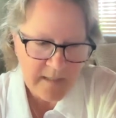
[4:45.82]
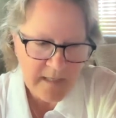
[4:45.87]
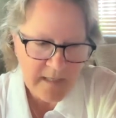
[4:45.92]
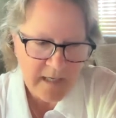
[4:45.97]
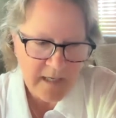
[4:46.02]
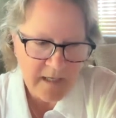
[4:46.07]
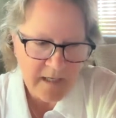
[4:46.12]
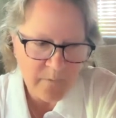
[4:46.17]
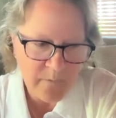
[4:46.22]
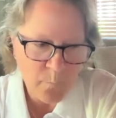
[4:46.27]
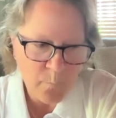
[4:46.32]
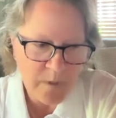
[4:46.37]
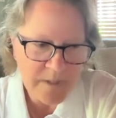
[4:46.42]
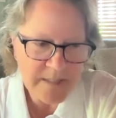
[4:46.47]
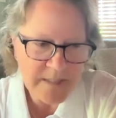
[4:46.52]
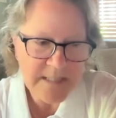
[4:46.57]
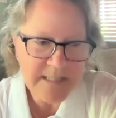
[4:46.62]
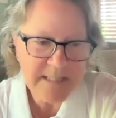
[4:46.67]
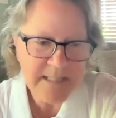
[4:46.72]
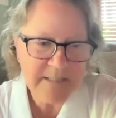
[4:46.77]
uh,
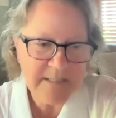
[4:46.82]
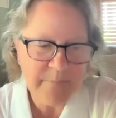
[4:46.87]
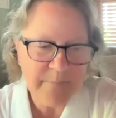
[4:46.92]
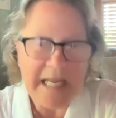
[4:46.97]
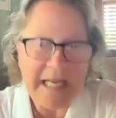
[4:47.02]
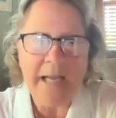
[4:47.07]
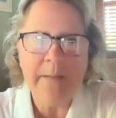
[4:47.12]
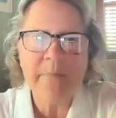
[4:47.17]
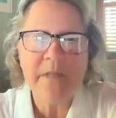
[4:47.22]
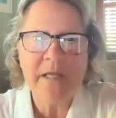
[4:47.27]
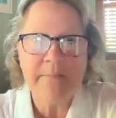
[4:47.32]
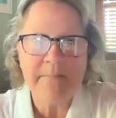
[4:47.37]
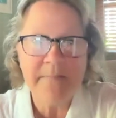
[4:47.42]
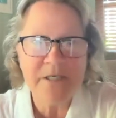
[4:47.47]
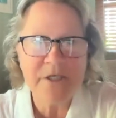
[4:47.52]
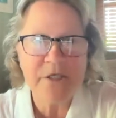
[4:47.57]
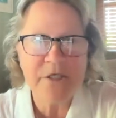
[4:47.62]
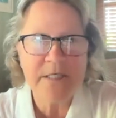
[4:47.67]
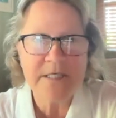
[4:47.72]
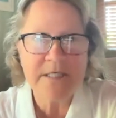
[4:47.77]
was became the
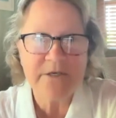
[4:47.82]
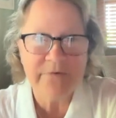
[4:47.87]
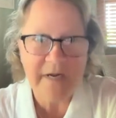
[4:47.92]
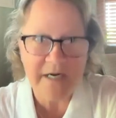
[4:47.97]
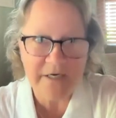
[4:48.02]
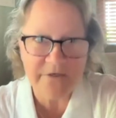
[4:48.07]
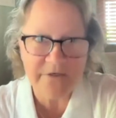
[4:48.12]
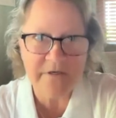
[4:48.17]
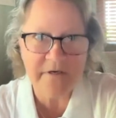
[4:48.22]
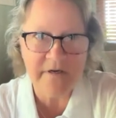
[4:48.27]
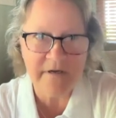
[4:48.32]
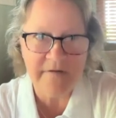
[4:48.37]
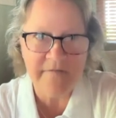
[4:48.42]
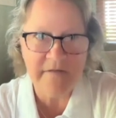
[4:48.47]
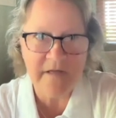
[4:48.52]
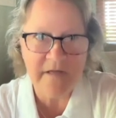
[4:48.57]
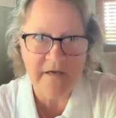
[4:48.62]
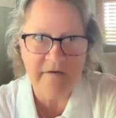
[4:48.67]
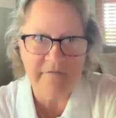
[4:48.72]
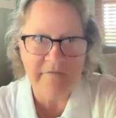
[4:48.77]
admissions director of,
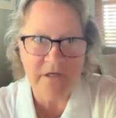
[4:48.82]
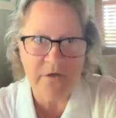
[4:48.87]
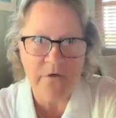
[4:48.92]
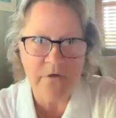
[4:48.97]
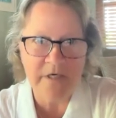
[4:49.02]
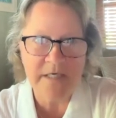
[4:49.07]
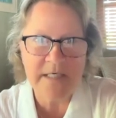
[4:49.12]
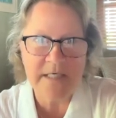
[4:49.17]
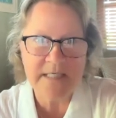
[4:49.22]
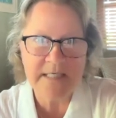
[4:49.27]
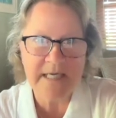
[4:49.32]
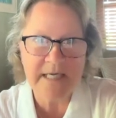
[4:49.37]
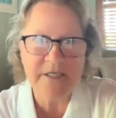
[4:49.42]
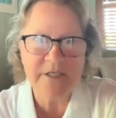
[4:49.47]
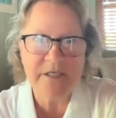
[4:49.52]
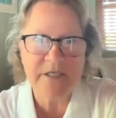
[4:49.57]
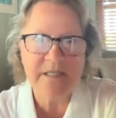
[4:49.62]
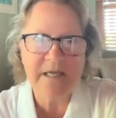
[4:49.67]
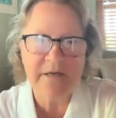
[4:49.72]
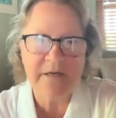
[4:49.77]
of the
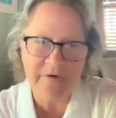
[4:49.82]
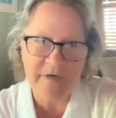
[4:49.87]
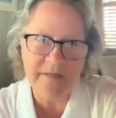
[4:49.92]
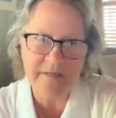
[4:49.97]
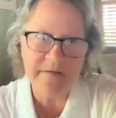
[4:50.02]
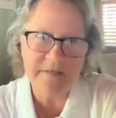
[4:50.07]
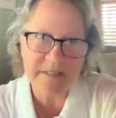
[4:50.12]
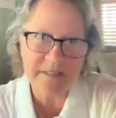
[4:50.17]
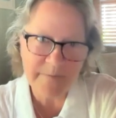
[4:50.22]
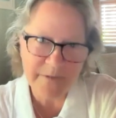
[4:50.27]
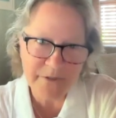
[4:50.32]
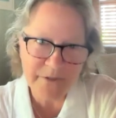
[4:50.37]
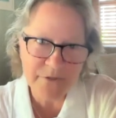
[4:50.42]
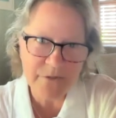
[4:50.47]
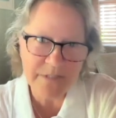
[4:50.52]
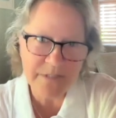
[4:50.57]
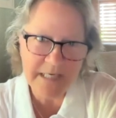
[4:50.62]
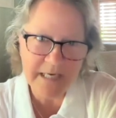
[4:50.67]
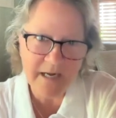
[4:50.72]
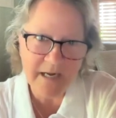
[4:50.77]
organization that ran the
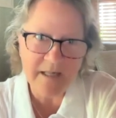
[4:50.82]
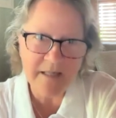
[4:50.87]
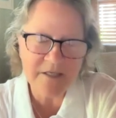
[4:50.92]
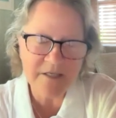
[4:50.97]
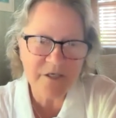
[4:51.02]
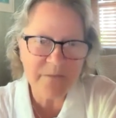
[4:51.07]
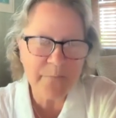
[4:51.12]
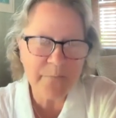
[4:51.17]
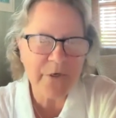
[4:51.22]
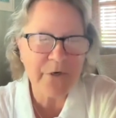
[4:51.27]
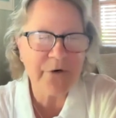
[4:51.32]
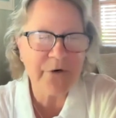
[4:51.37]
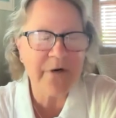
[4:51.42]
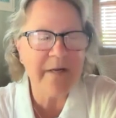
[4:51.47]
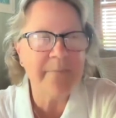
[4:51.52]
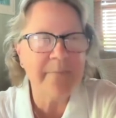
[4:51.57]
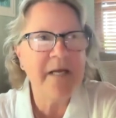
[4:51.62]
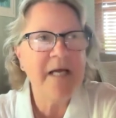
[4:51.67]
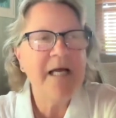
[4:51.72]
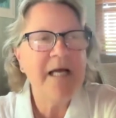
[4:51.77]
spiritual psychology
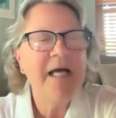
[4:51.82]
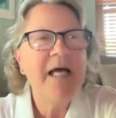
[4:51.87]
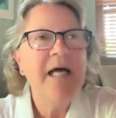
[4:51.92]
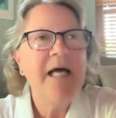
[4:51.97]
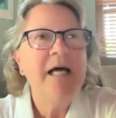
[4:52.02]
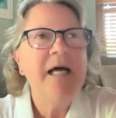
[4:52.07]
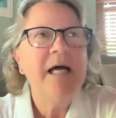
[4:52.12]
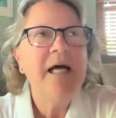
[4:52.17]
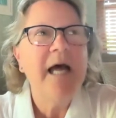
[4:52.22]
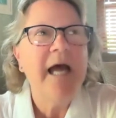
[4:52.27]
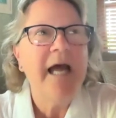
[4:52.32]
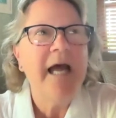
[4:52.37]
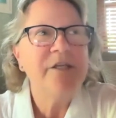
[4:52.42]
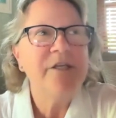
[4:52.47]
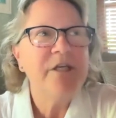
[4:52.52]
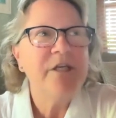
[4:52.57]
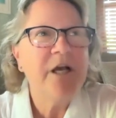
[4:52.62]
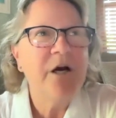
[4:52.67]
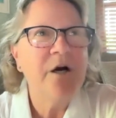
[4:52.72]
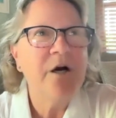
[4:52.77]
program. And
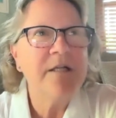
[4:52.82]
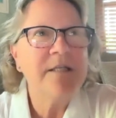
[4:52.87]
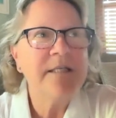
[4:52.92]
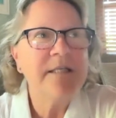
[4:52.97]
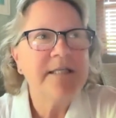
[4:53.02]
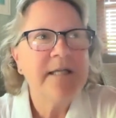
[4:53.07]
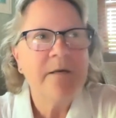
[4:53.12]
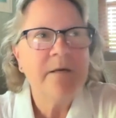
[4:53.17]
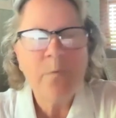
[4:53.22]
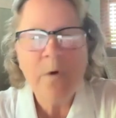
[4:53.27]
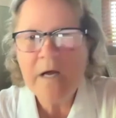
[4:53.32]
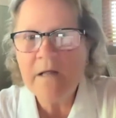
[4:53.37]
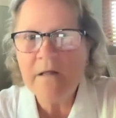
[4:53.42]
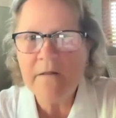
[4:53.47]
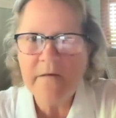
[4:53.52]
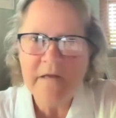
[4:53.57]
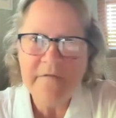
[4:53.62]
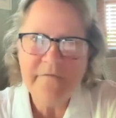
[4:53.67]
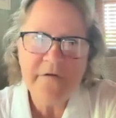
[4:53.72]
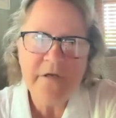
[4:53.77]
she called and said, Well,
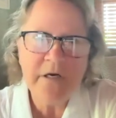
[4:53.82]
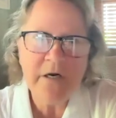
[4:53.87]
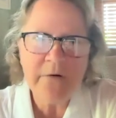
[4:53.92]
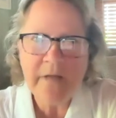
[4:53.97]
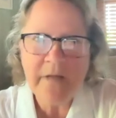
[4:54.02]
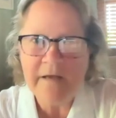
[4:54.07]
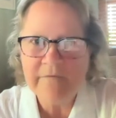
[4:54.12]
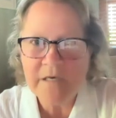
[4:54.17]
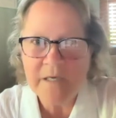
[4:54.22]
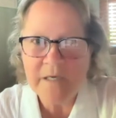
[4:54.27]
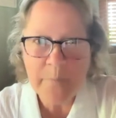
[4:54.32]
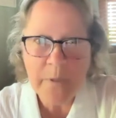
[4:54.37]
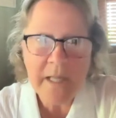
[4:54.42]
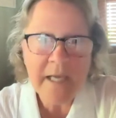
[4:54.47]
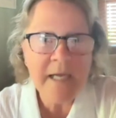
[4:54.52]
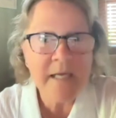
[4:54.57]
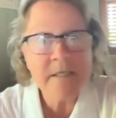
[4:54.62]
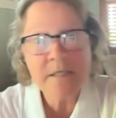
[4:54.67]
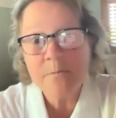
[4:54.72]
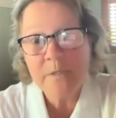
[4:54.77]
if you don't have any
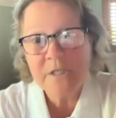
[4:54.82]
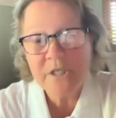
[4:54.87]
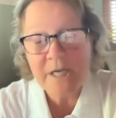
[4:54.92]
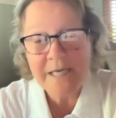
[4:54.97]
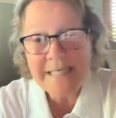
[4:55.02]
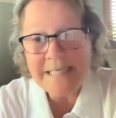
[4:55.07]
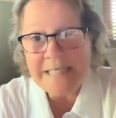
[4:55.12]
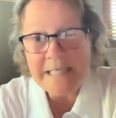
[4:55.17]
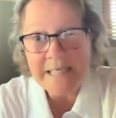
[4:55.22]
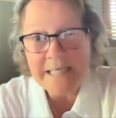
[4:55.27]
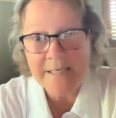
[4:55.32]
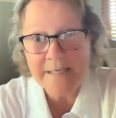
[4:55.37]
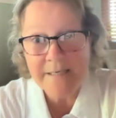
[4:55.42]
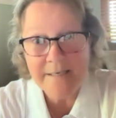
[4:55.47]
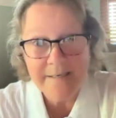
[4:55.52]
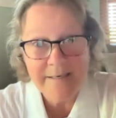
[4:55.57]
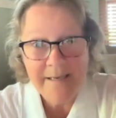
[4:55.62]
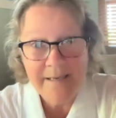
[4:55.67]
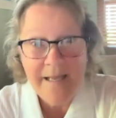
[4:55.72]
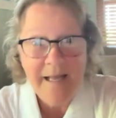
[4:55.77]
plans, which I didn't,
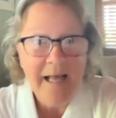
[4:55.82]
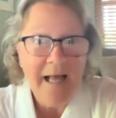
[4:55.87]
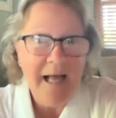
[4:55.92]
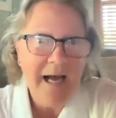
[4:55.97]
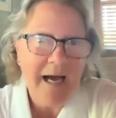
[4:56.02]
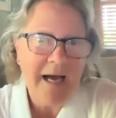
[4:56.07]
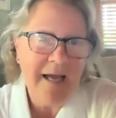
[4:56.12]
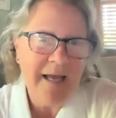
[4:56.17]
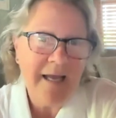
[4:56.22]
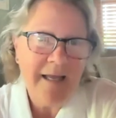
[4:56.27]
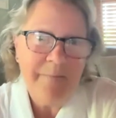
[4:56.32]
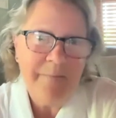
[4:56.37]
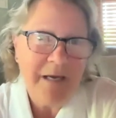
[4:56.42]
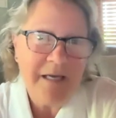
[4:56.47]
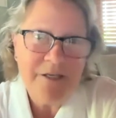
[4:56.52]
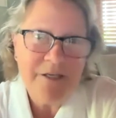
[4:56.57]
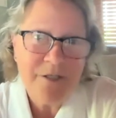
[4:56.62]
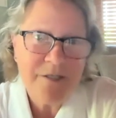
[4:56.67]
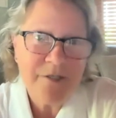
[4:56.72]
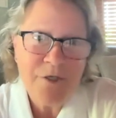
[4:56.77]
I,
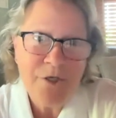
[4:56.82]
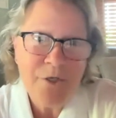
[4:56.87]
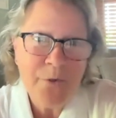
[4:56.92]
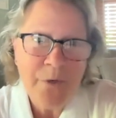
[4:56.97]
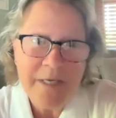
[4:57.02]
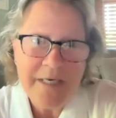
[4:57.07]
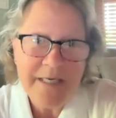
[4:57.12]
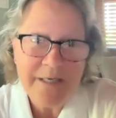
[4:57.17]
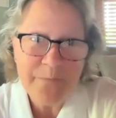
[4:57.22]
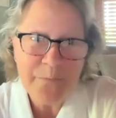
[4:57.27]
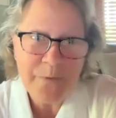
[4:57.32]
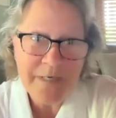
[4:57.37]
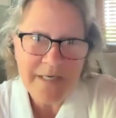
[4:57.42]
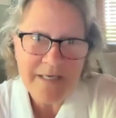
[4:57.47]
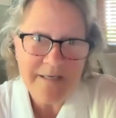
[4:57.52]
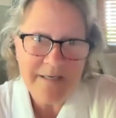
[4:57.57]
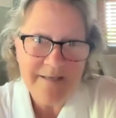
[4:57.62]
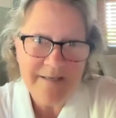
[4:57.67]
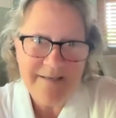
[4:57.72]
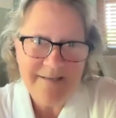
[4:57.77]
I just knew I didn't want
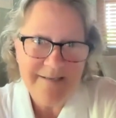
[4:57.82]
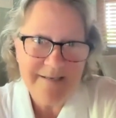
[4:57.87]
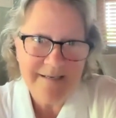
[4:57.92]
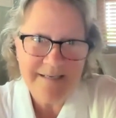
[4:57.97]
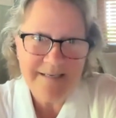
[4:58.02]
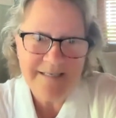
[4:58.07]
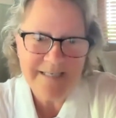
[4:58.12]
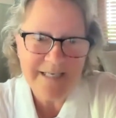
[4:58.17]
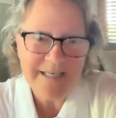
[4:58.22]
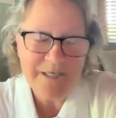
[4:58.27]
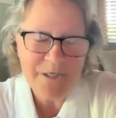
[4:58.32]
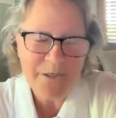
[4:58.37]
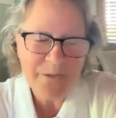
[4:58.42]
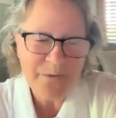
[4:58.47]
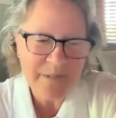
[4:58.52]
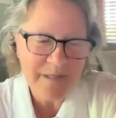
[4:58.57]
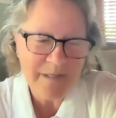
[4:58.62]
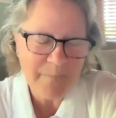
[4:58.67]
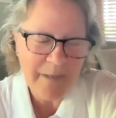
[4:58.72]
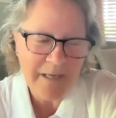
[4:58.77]
to continue
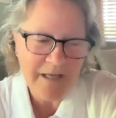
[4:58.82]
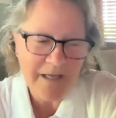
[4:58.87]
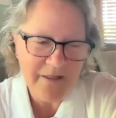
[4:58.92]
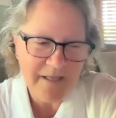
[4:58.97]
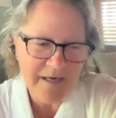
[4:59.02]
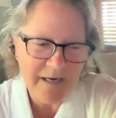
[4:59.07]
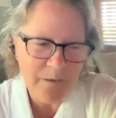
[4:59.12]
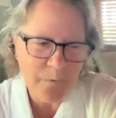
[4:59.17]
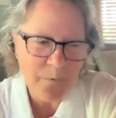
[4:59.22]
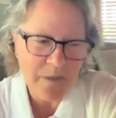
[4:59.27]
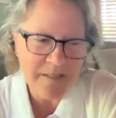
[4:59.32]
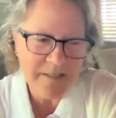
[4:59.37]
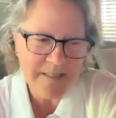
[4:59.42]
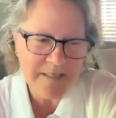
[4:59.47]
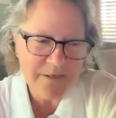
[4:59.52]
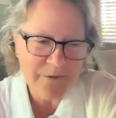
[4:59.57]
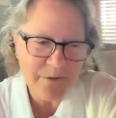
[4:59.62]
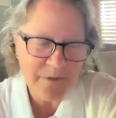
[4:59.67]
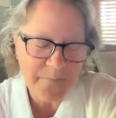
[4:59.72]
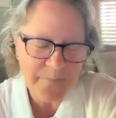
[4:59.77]
on the path that I was
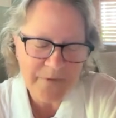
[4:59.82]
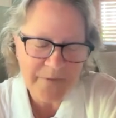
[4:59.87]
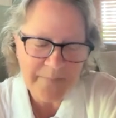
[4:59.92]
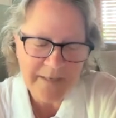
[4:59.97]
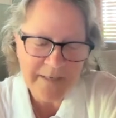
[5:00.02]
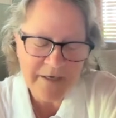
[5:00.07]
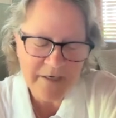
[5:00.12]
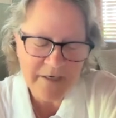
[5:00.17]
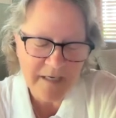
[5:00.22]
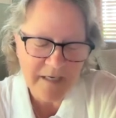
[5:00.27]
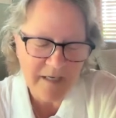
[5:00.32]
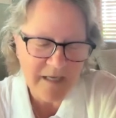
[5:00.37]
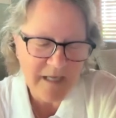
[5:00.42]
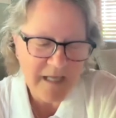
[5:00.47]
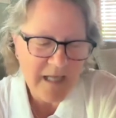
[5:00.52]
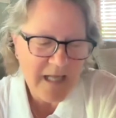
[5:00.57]
in corporate America.